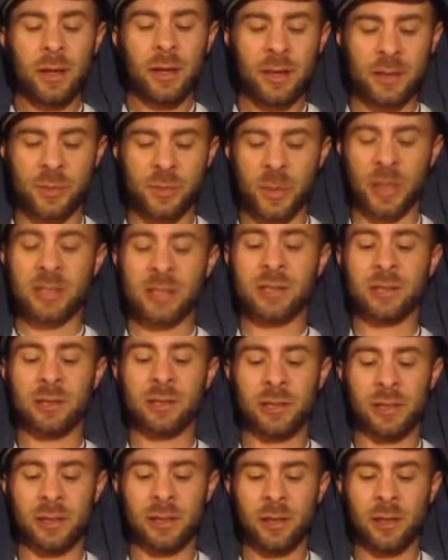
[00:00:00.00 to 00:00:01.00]
It's
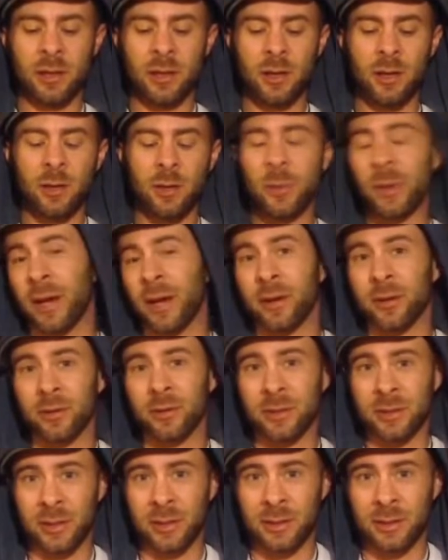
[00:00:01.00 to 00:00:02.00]
basically a
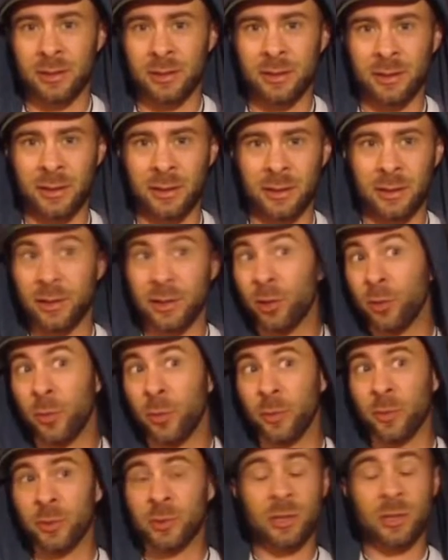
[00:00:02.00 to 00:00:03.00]
pattern that in
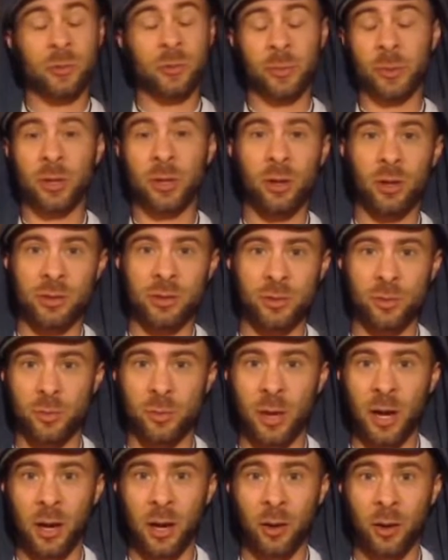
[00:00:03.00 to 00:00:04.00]
Cuban music would be called
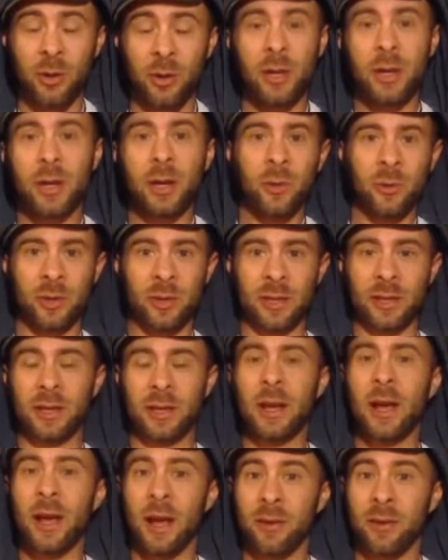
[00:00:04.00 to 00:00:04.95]
tumbao, where like